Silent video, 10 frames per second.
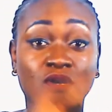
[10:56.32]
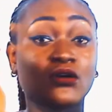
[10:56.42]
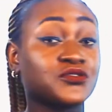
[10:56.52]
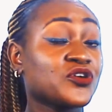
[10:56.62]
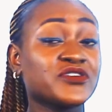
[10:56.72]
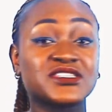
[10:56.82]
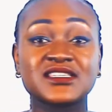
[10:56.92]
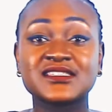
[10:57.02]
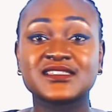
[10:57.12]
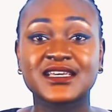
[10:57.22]

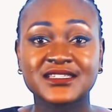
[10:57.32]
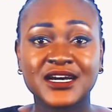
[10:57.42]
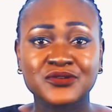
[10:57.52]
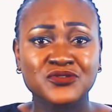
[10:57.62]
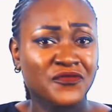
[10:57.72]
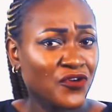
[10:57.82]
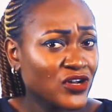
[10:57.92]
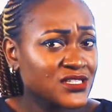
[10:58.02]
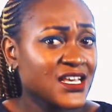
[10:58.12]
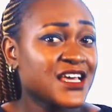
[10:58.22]
authorities set out. Of
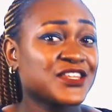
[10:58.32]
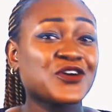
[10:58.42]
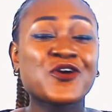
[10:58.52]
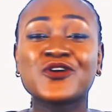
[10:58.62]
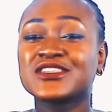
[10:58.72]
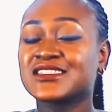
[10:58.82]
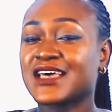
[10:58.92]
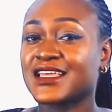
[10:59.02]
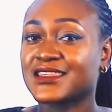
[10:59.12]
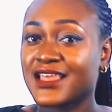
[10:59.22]
course, the courts
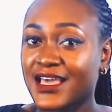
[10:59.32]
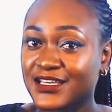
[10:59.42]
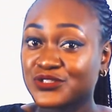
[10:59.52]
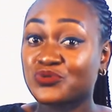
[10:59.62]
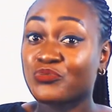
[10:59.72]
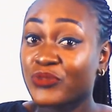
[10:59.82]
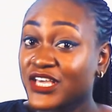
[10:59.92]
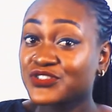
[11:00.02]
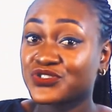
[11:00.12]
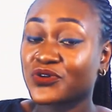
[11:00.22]
are there to
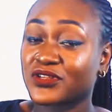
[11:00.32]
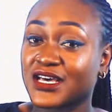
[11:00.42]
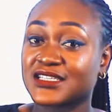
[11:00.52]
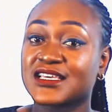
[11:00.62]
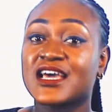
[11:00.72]
make sure that